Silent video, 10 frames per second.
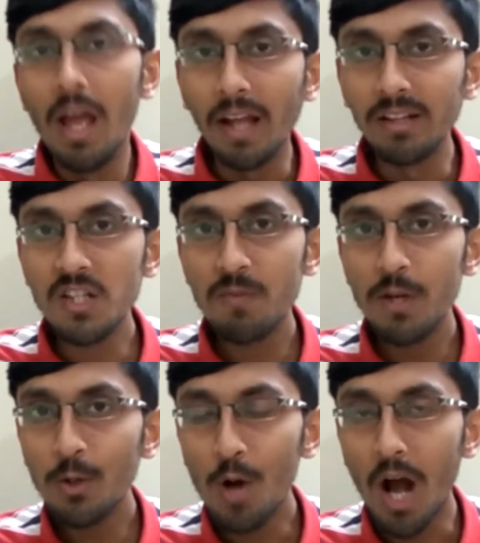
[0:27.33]
In this
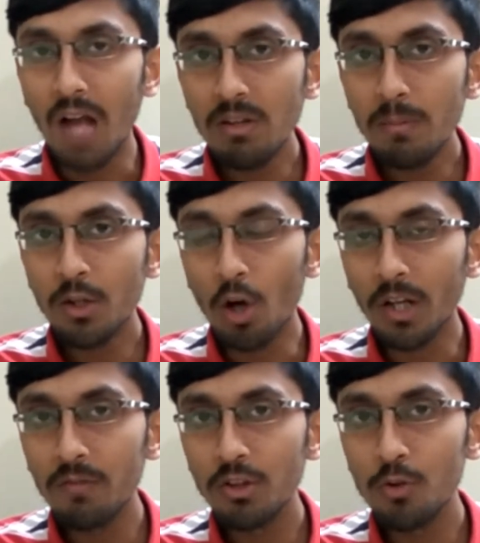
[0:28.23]
video, I will be
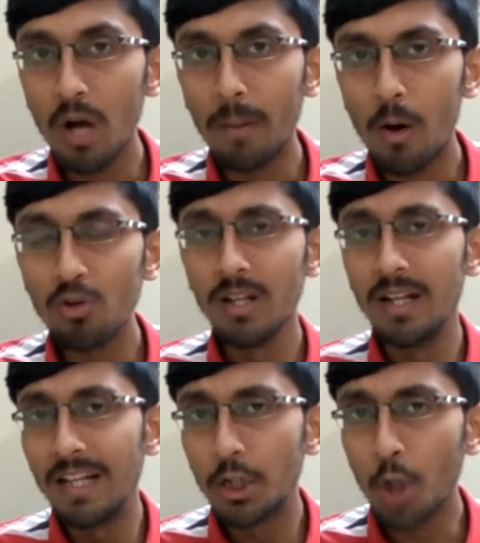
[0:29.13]
talking with you about
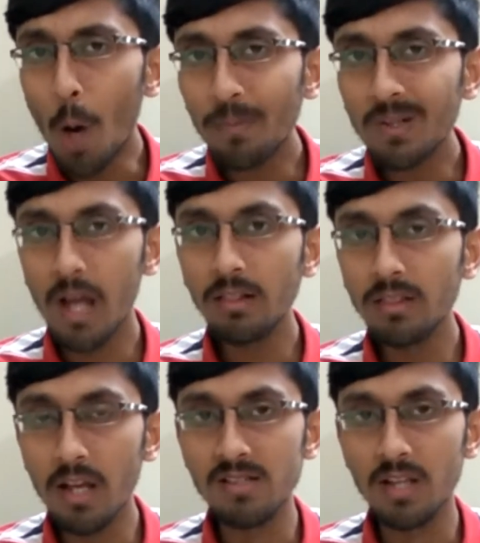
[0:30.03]
top 10
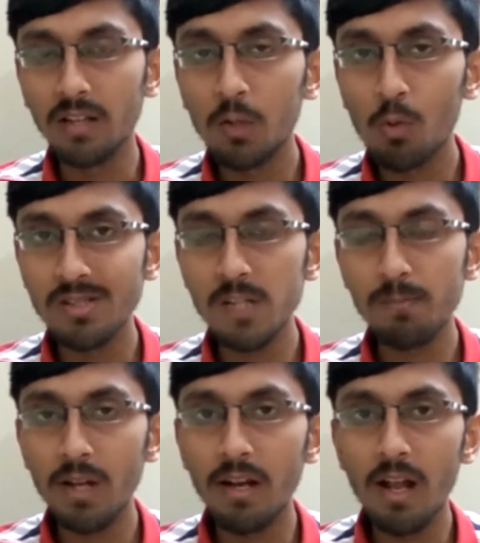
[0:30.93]
things that was
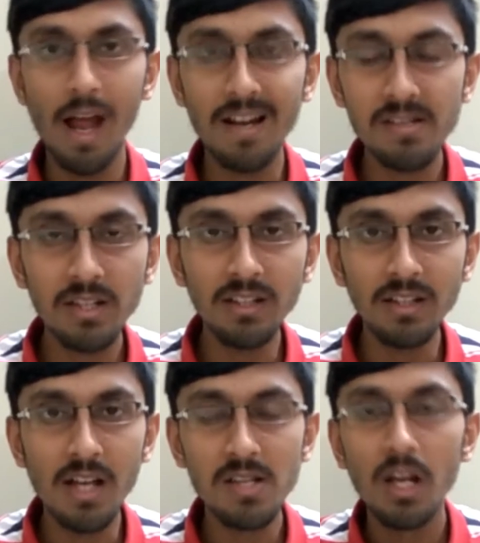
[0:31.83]
displayed at
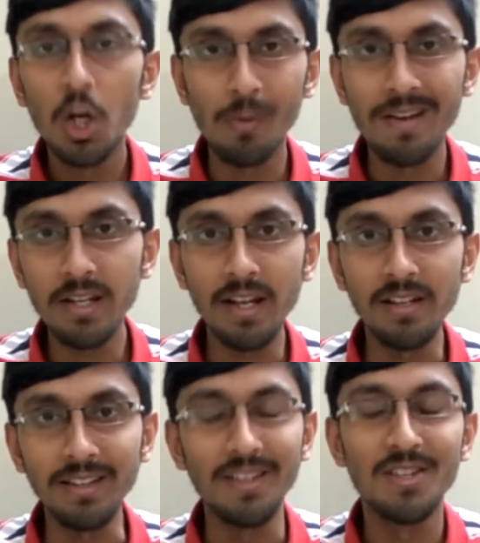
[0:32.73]
CES
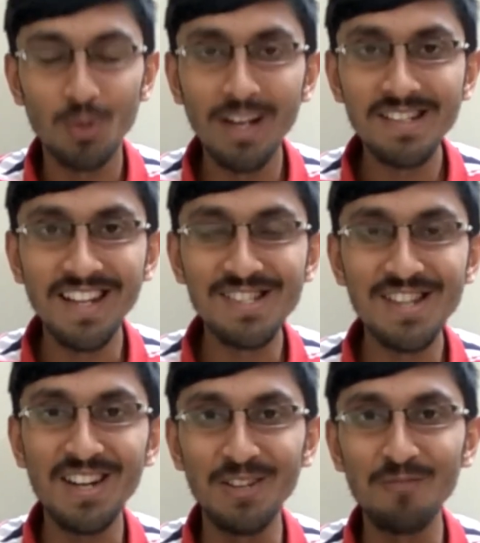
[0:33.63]
2018. So let's get
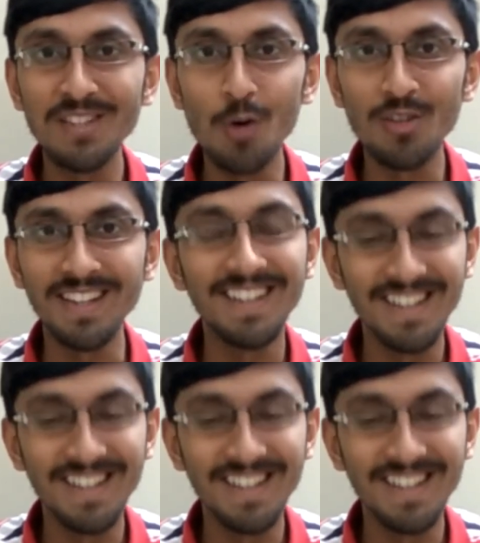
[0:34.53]
started without any